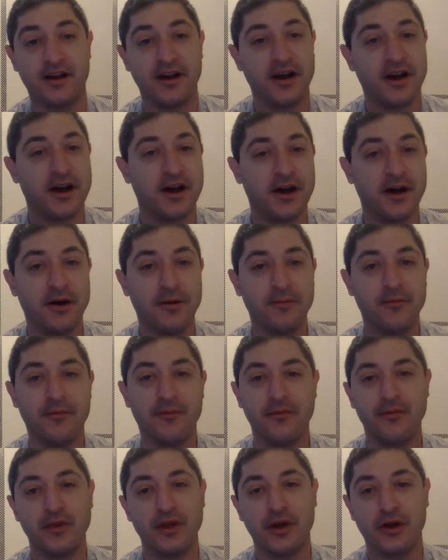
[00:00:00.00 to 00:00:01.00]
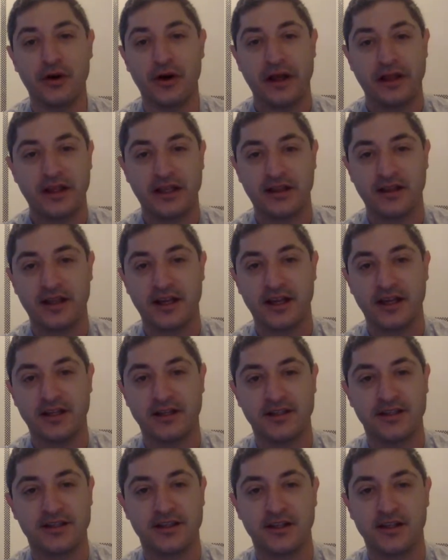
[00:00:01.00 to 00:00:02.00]
Um, you know, I think that
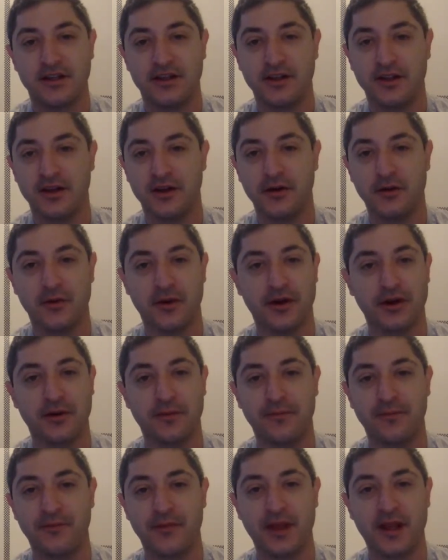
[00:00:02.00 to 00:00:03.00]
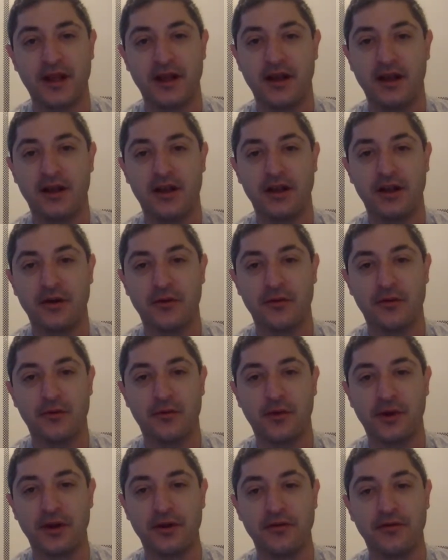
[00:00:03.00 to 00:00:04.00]
you know we're you know
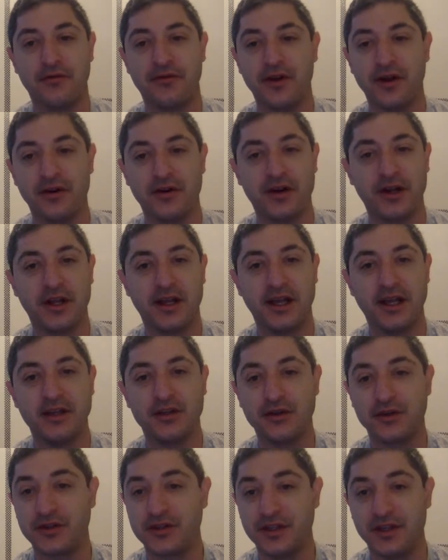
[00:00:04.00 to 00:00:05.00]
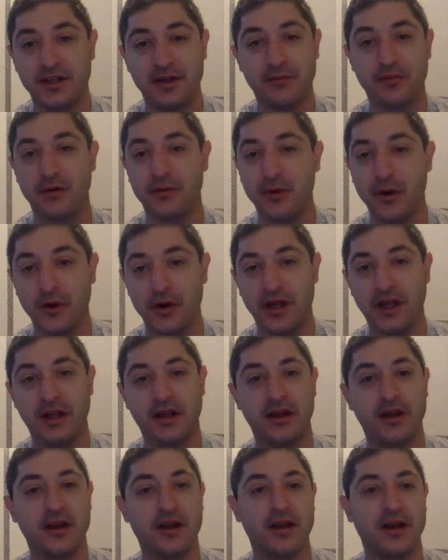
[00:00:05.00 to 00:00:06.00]
we are very interested in
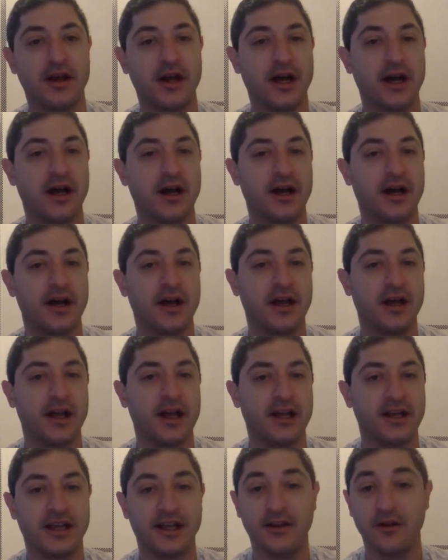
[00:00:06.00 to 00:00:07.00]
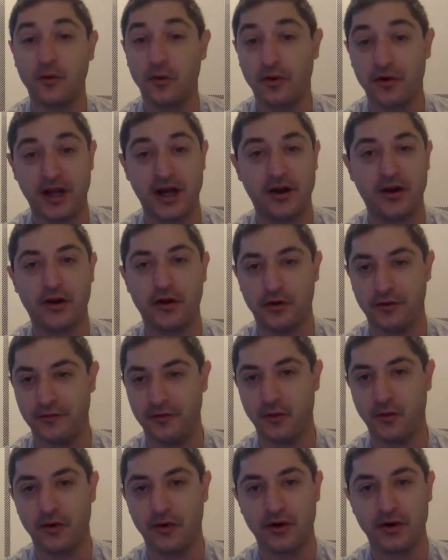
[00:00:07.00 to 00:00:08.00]
promoting uh, and getting the word out all over
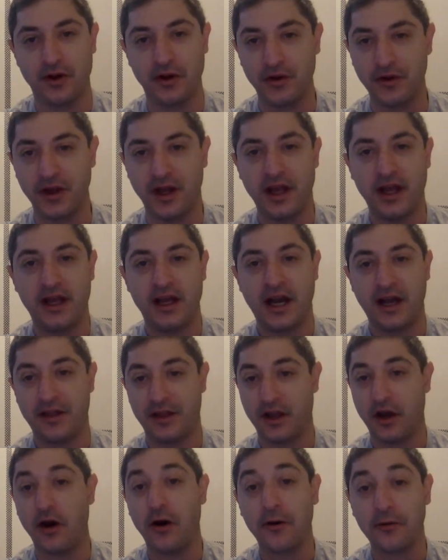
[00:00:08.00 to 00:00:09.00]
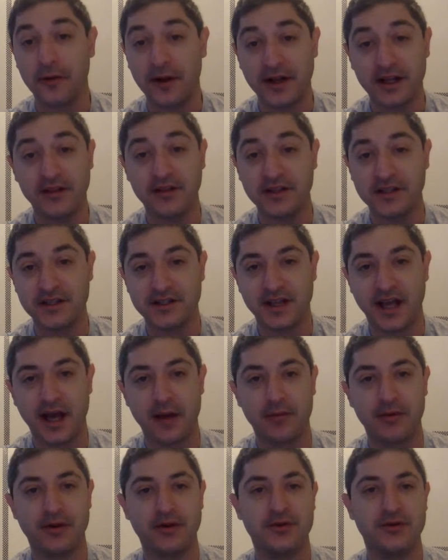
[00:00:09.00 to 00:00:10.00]
the world. I think already this has
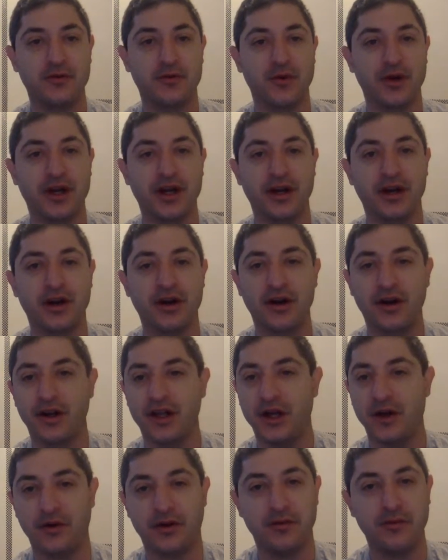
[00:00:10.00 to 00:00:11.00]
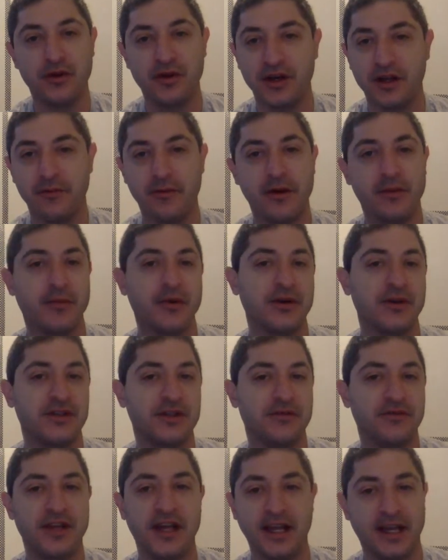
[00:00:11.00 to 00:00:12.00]
happened where you know community members
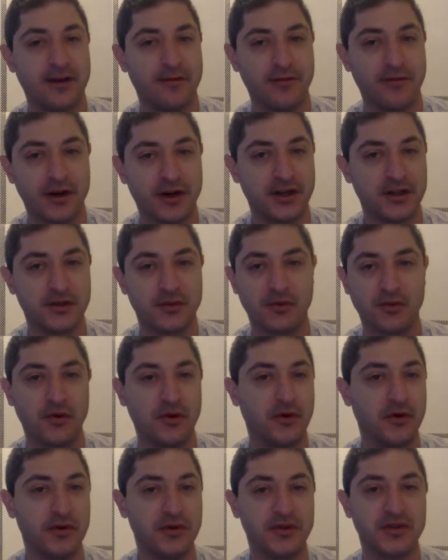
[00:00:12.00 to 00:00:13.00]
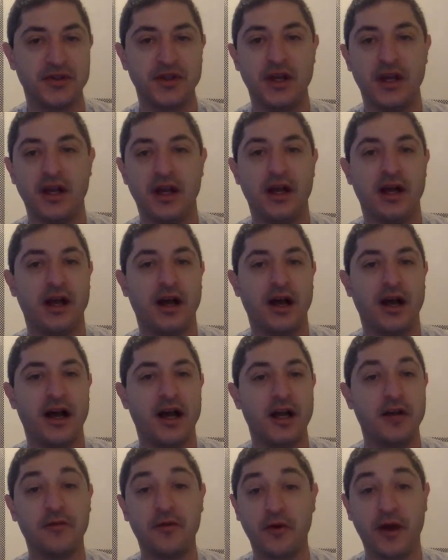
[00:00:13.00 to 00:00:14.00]
have taken various roles. Uh,
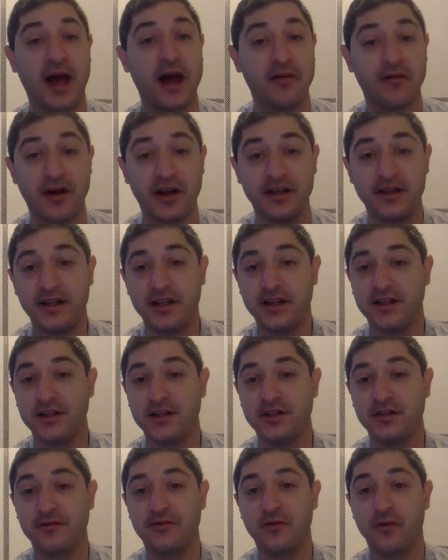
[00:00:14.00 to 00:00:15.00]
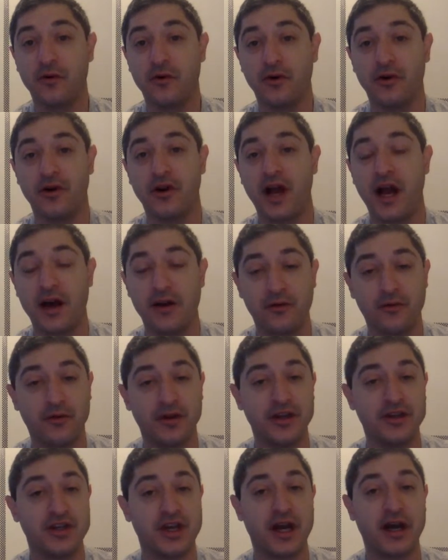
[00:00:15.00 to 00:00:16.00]
if you have ideas
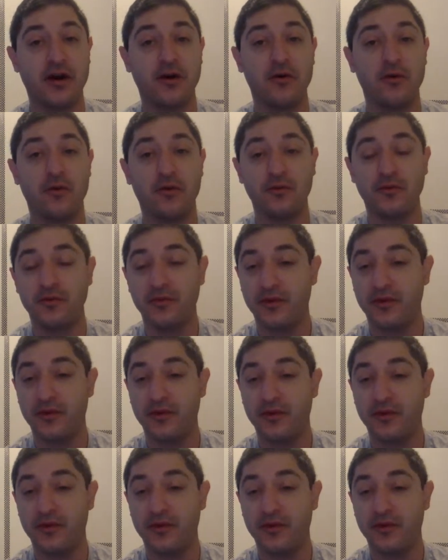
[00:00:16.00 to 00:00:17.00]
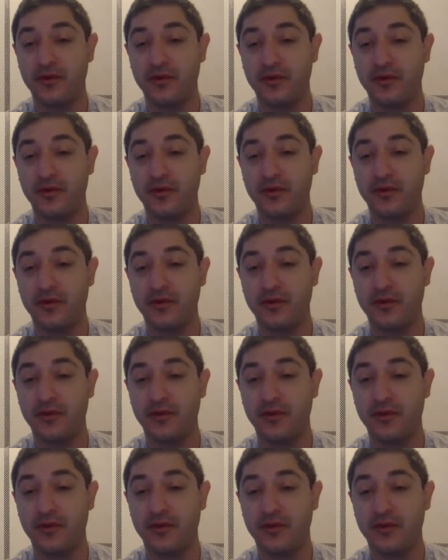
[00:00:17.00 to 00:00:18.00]
for how to reach out,
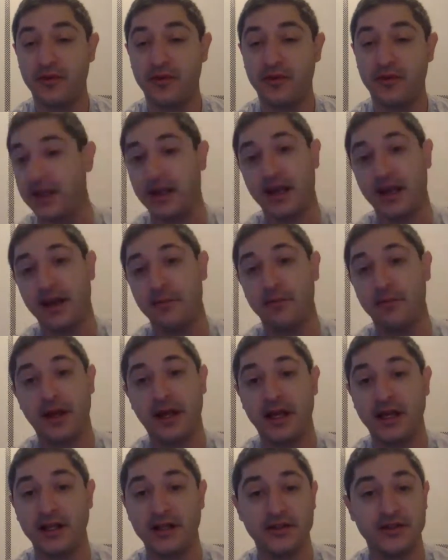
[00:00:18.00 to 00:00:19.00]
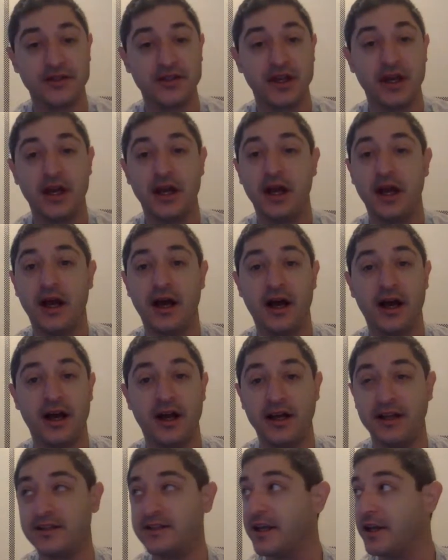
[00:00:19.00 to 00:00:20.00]
things that you might do,
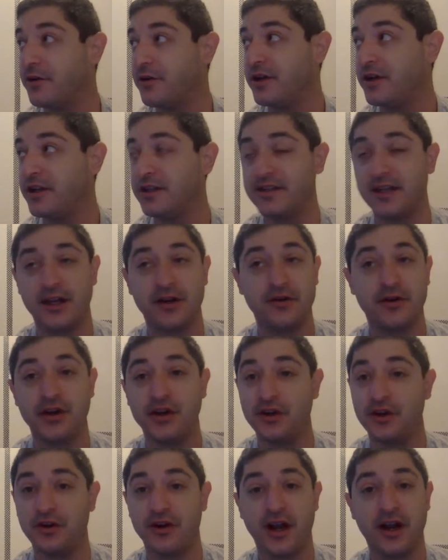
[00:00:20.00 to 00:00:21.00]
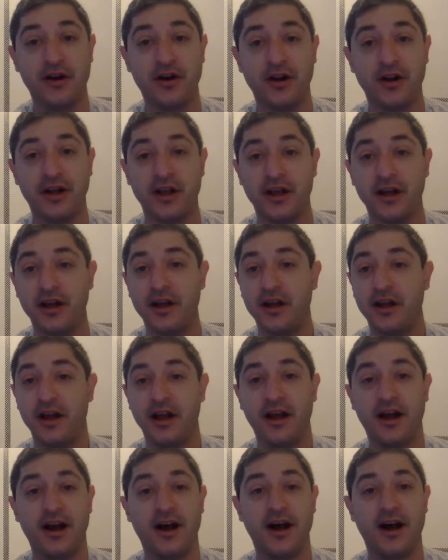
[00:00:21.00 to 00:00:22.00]
campaigns, uh, et cetera, et cetera,
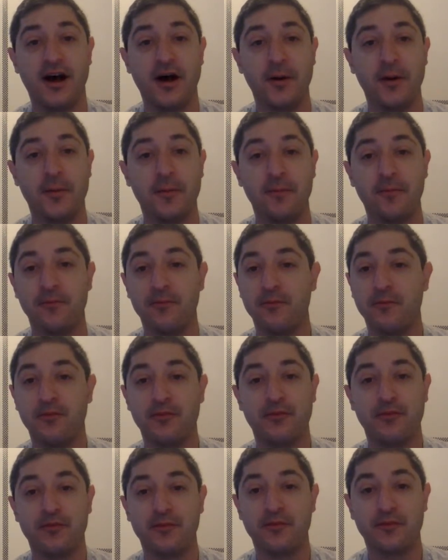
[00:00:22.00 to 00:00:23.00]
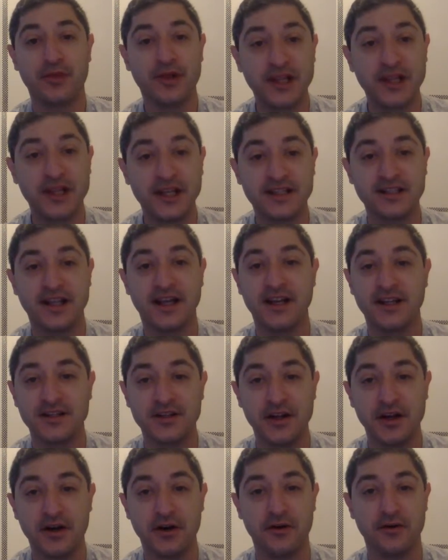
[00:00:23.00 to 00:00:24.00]
in your area. Um,
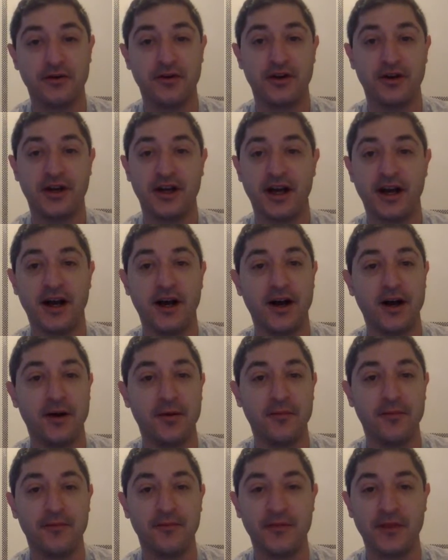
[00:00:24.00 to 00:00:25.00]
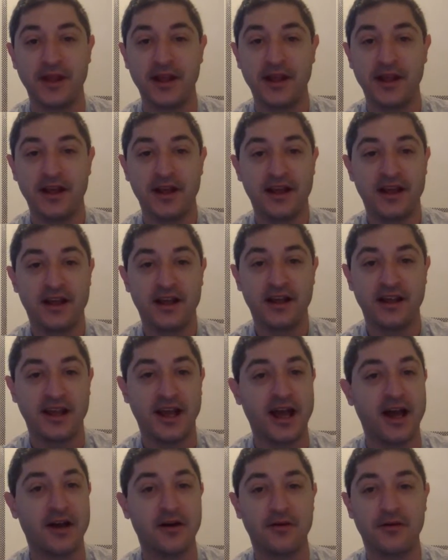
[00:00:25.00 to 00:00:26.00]
please let us know. Um,
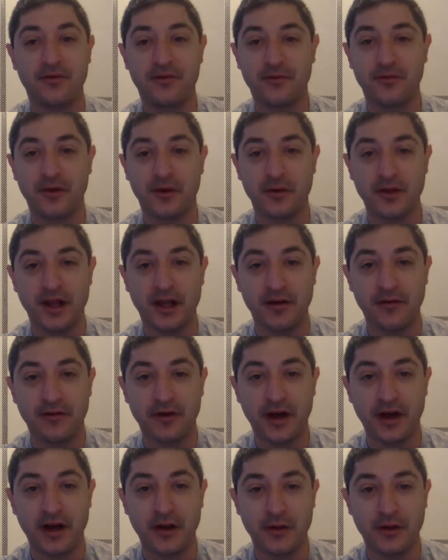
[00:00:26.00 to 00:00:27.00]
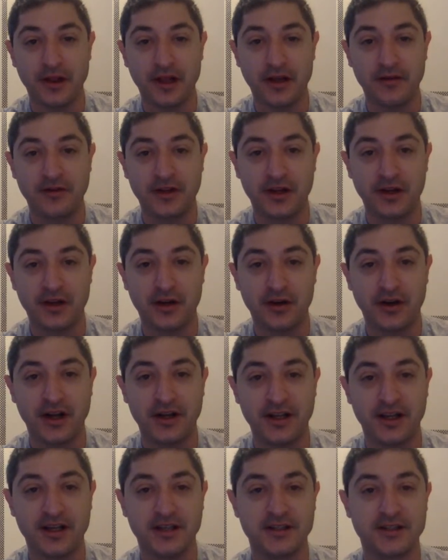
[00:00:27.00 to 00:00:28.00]
yeah, we would love uh, we'd love to
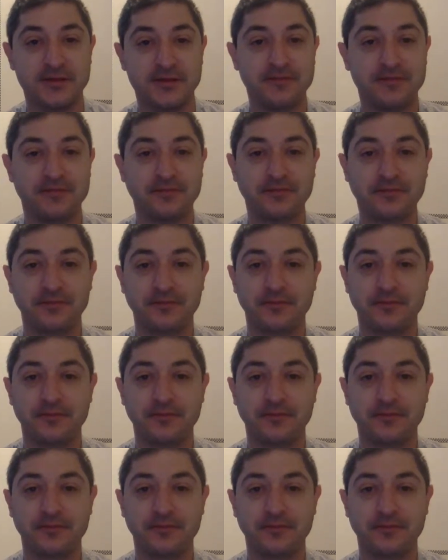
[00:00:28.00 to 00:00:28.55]
hear your ideas.